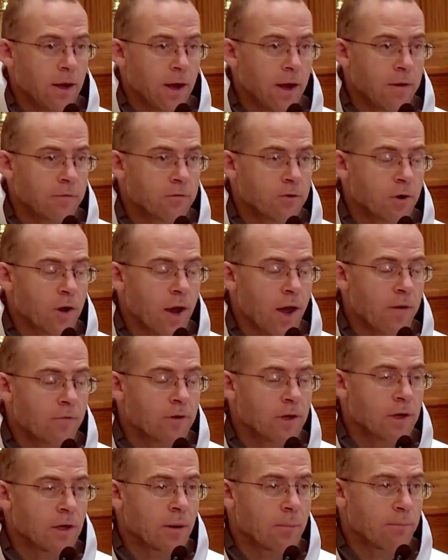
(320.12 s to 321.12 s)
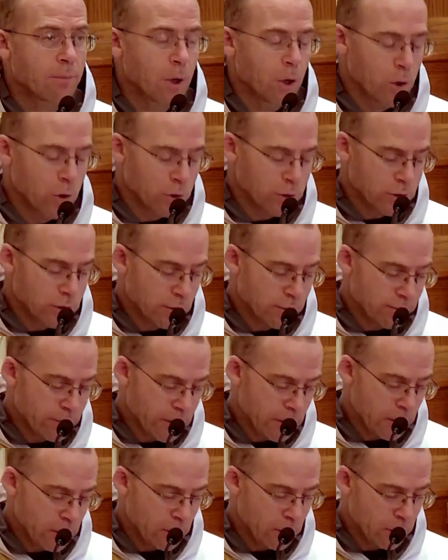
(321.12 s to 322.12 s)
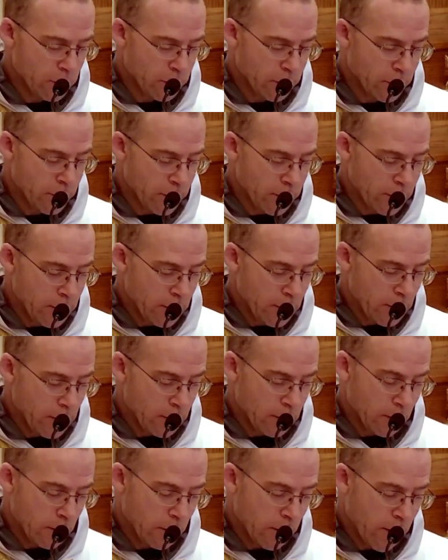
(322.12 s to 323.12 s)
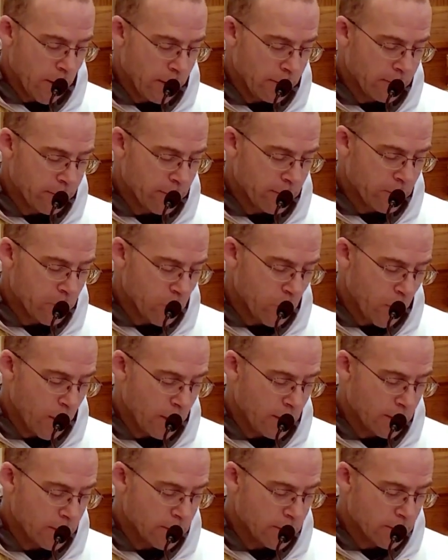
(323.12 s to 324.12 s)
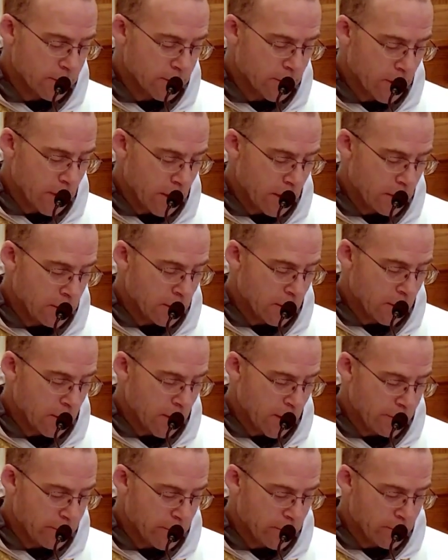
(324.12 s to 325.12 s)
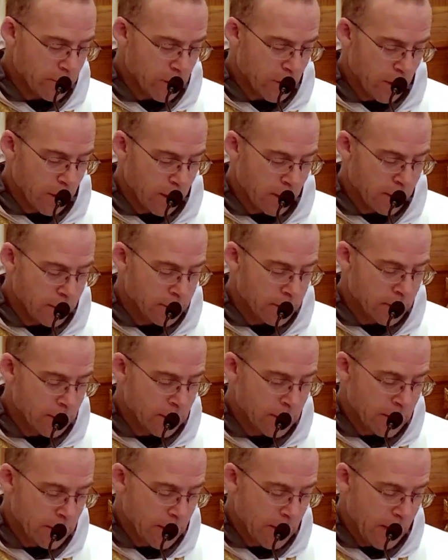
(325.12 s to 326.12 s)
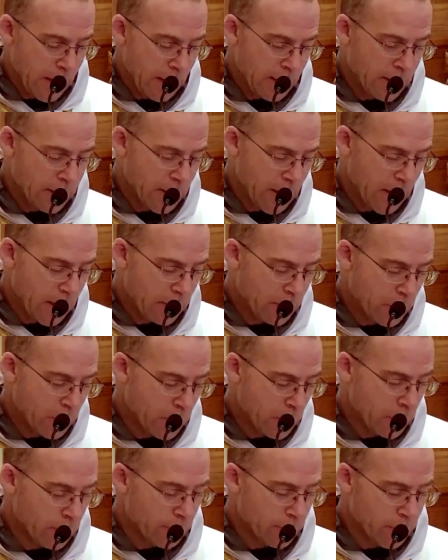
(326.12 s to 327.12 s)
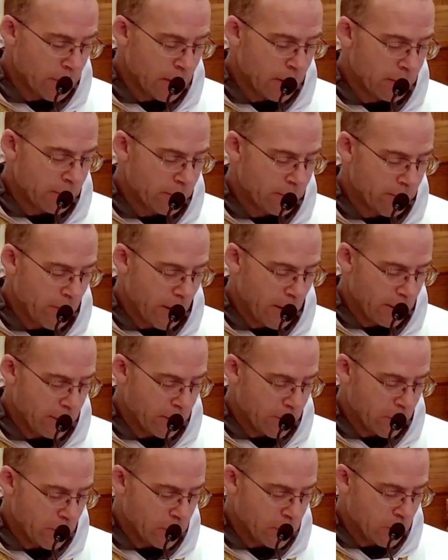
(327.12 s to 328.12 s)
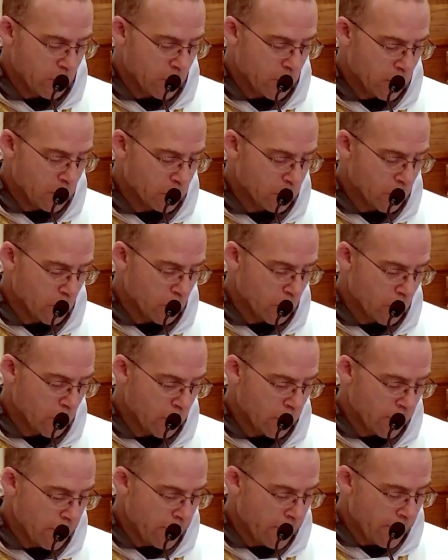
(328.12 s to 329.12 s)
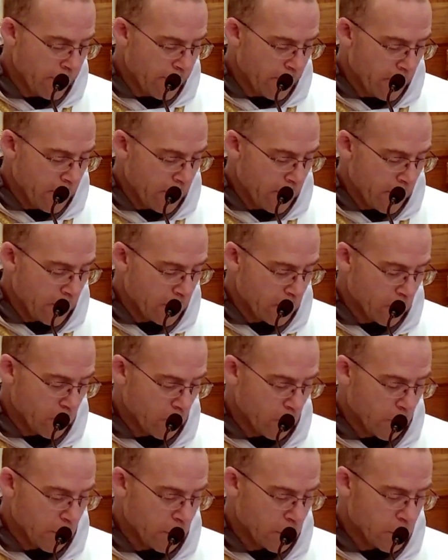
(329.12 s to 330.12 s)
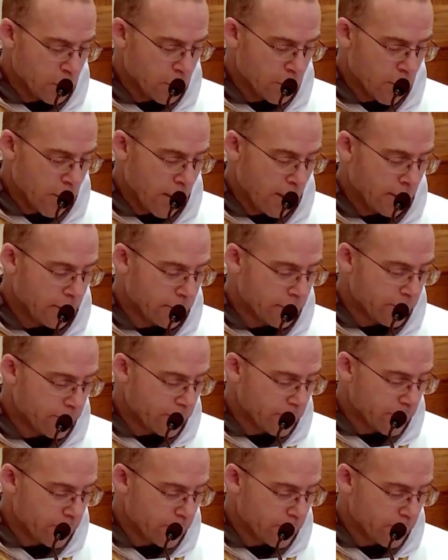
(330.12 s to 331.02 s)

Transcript: after having persevered in the life of grace, in the love of God and neighbor, being faithful to her rule and her religious life.